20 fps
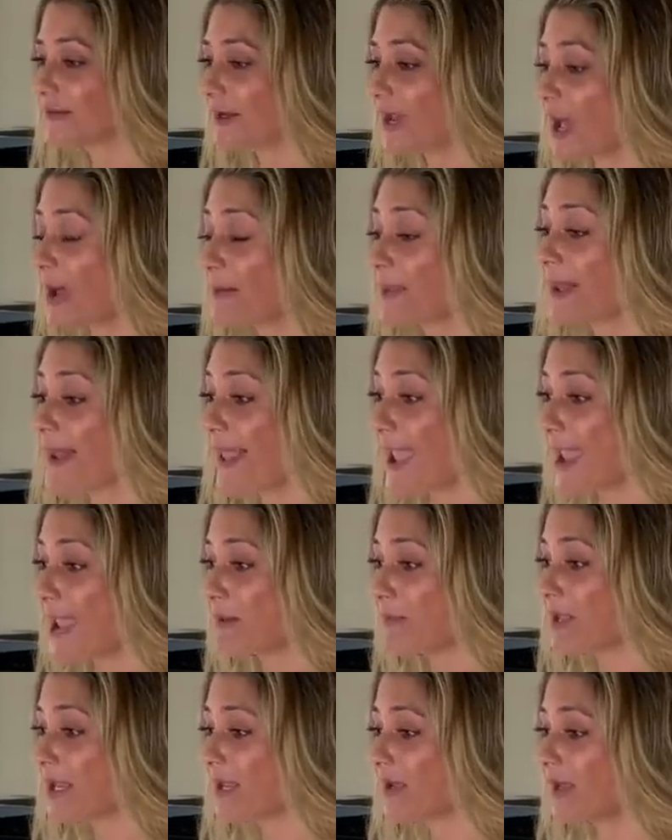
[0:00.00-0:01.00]
we ended up
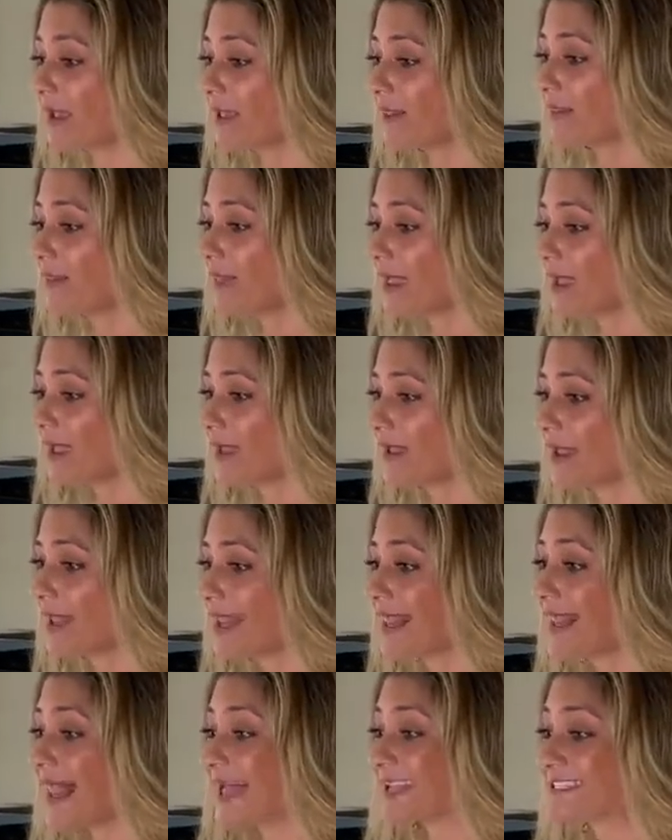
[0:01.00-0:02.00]
naming the
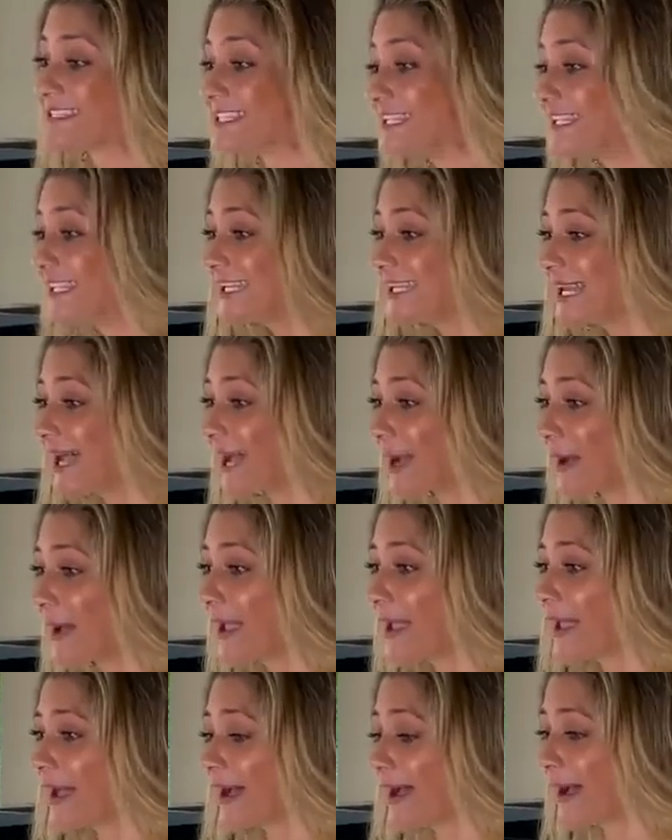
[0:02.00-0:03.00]

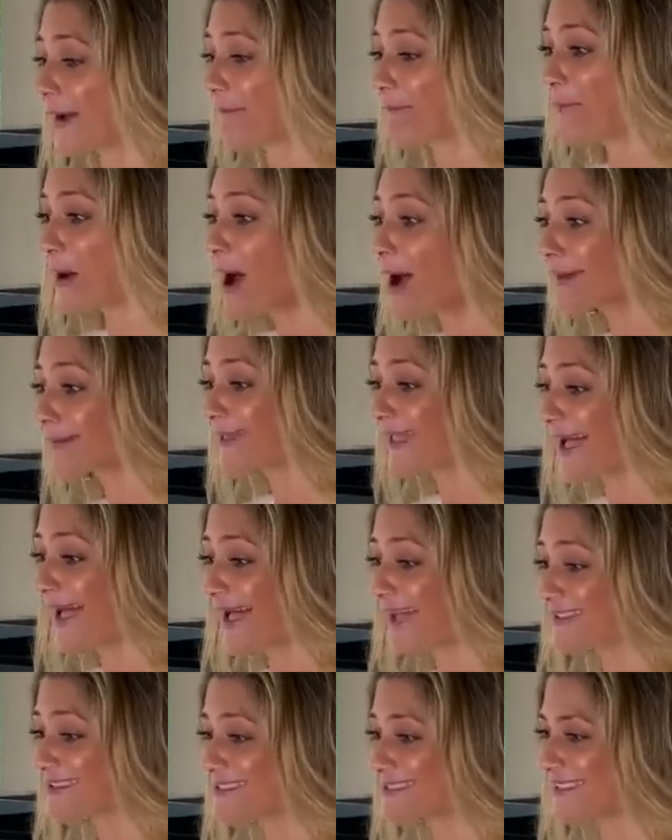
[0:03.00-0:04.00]
Latina uh,
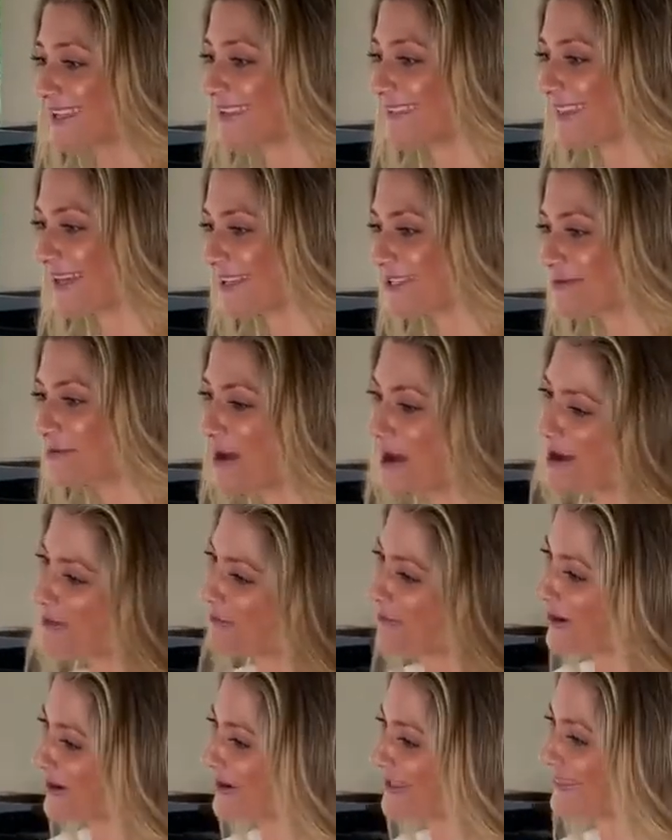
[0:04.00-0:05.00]
podcast. And that is
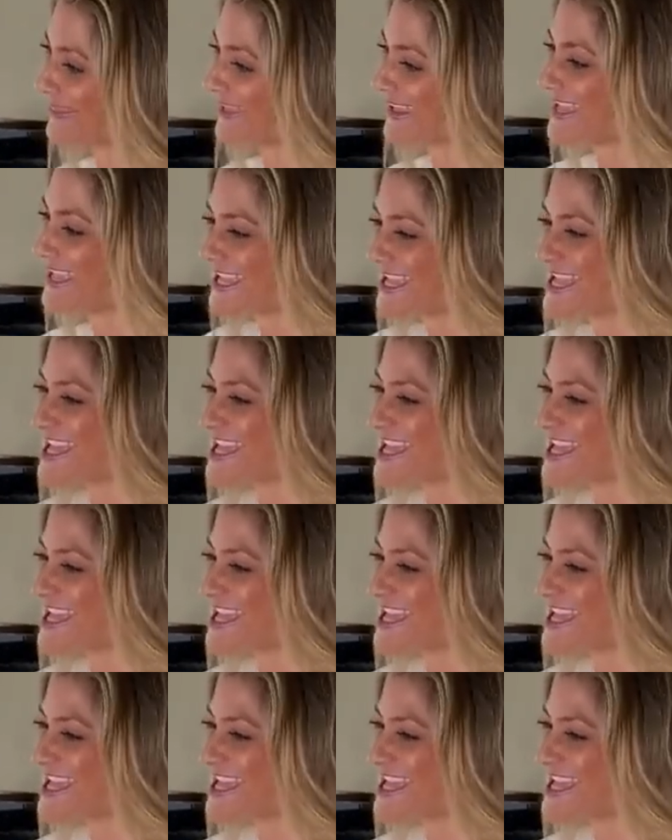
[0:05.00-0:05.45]
why I'm wearing